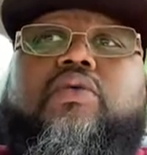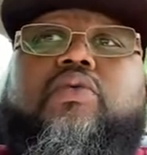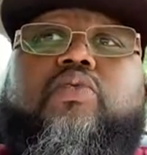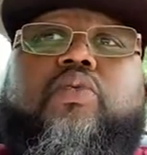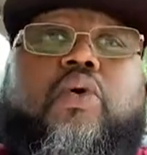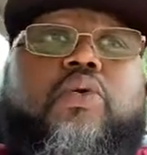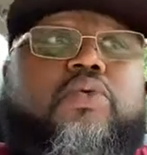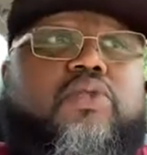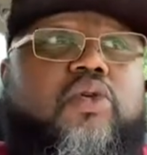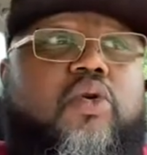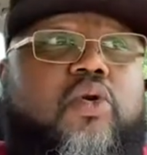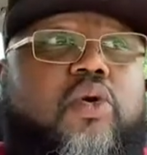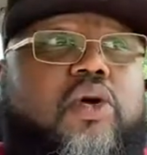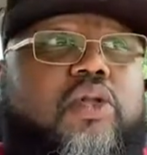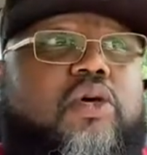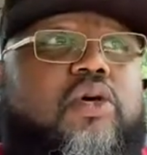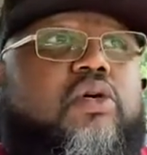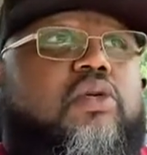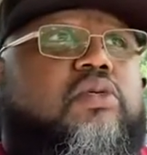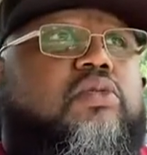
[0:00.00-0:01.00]
what was going
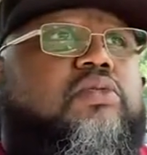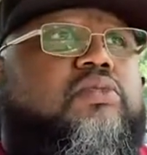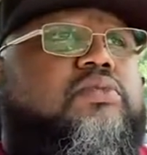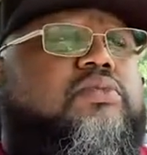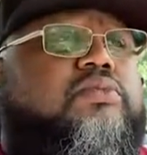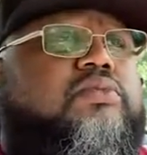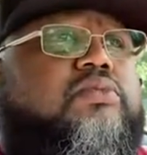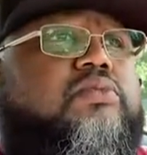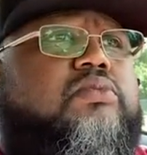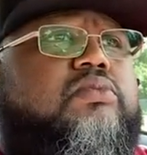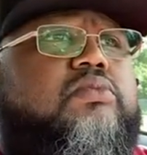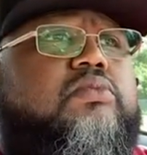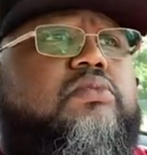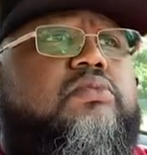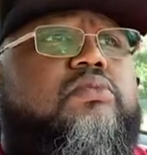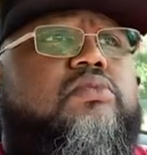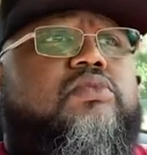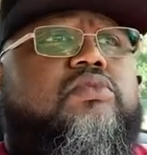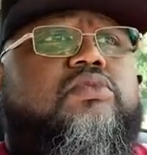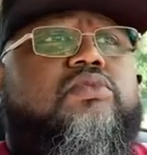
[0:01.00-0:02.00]
on.
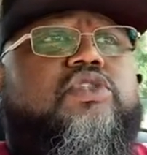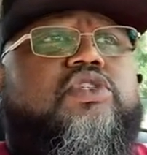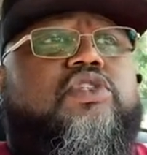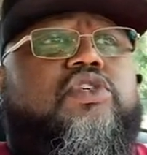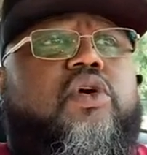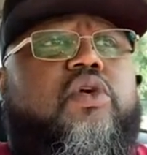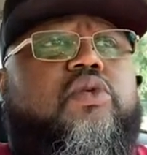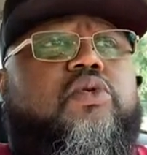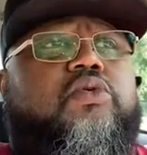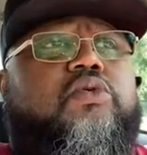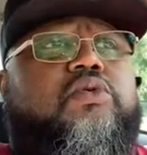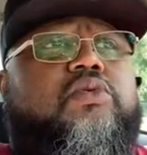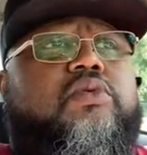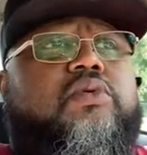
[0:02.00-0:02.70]
So,